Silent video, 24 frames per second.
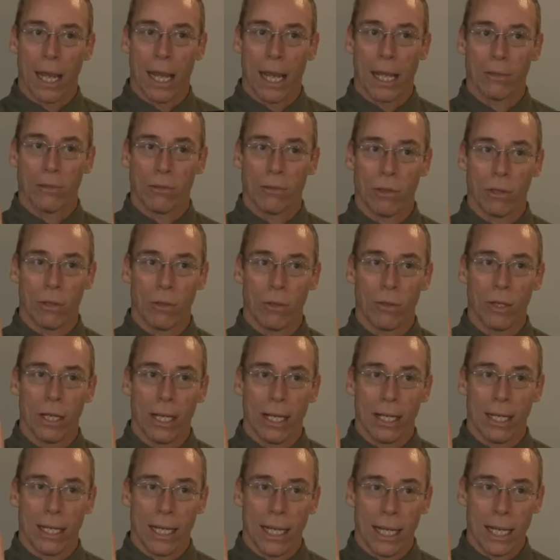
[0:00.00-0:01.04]
And so
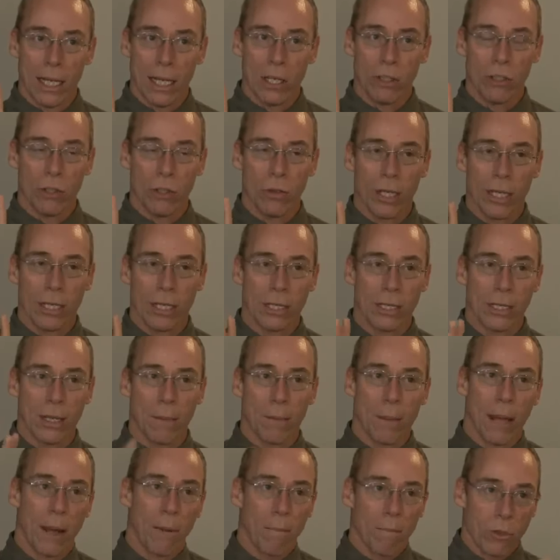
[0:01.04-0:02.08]
the issue isn't
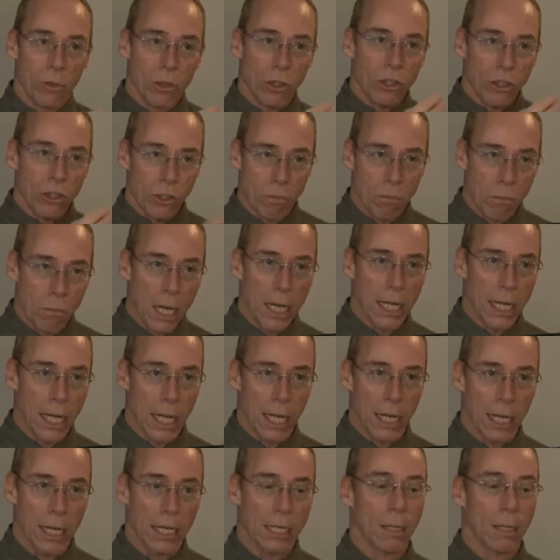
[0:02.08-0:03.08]
about just money,